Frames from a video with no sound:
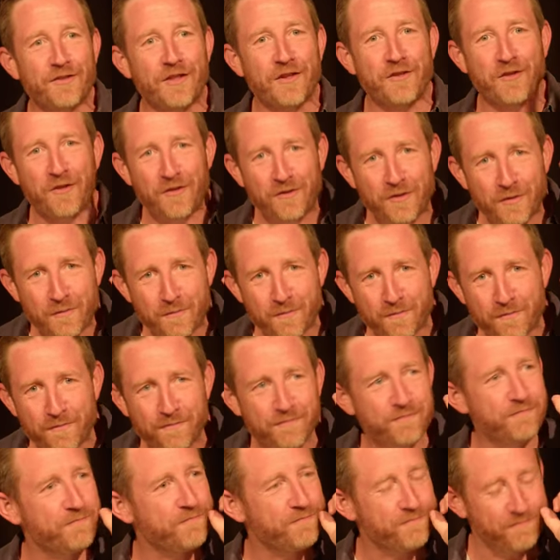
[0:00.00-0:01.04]
This is the
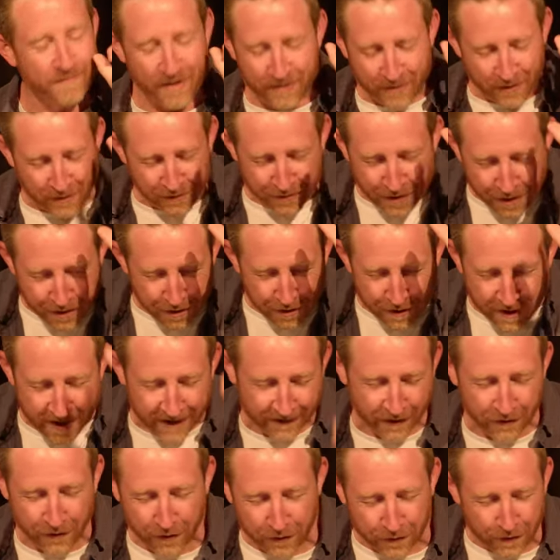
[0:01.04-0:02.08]
thing.
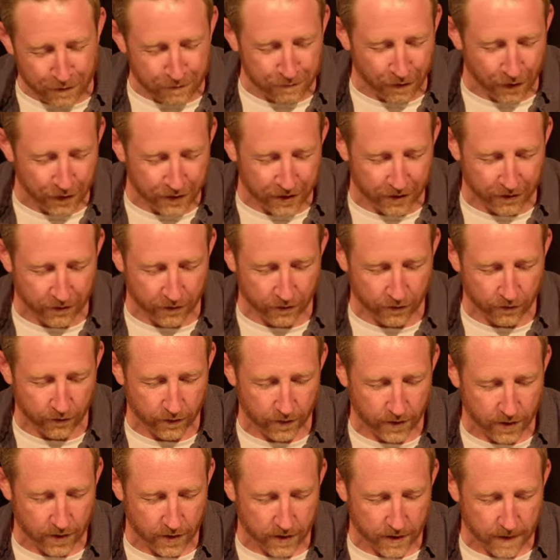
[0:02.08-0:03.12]
This is the focus.
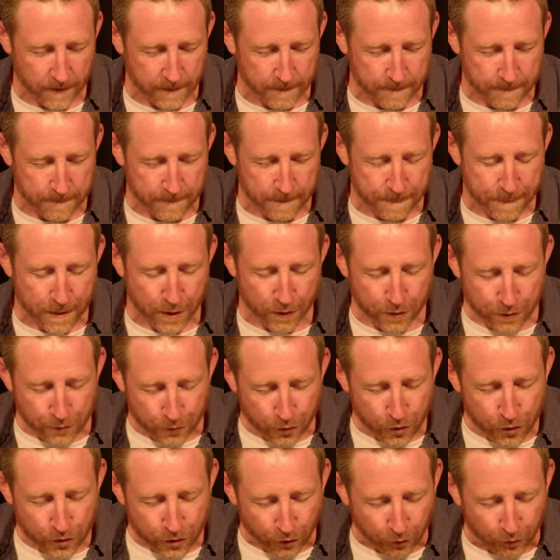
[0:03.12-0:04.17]

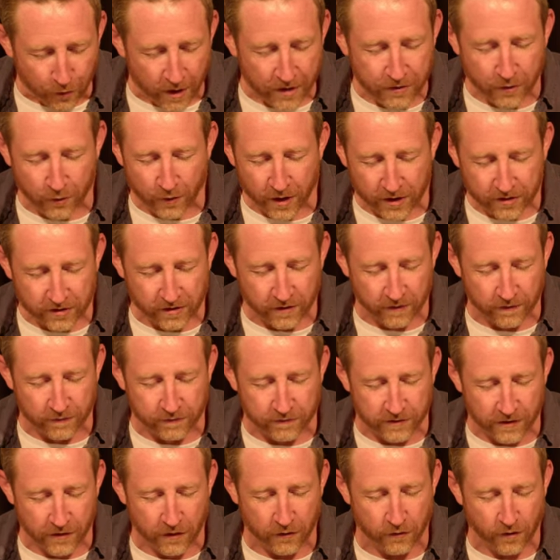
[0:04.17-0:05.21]
Through the resurrection of
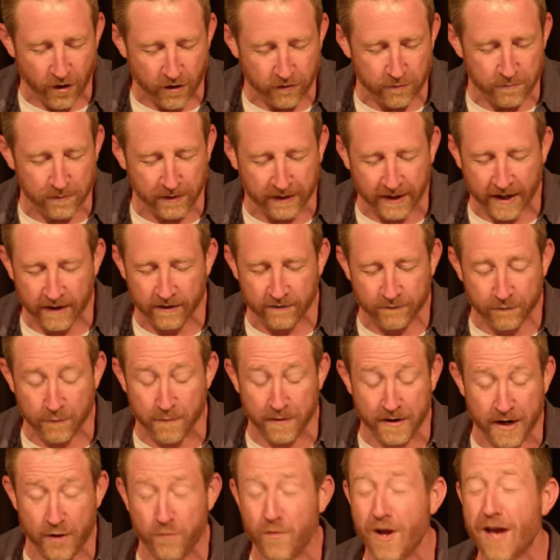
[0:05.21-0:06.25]
Jesus Christ from the
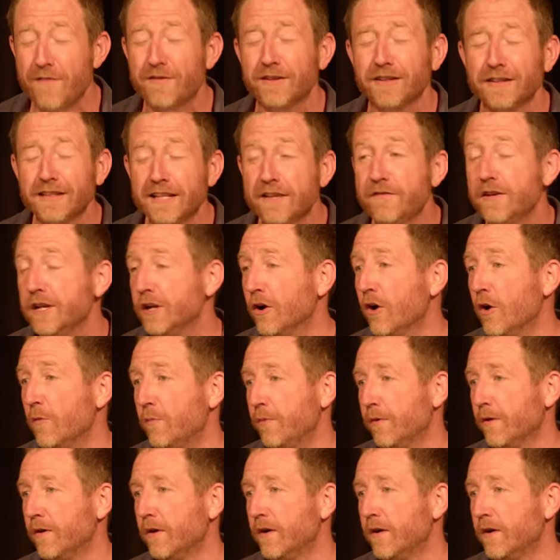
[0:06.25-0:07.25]
dead, we have a living hope.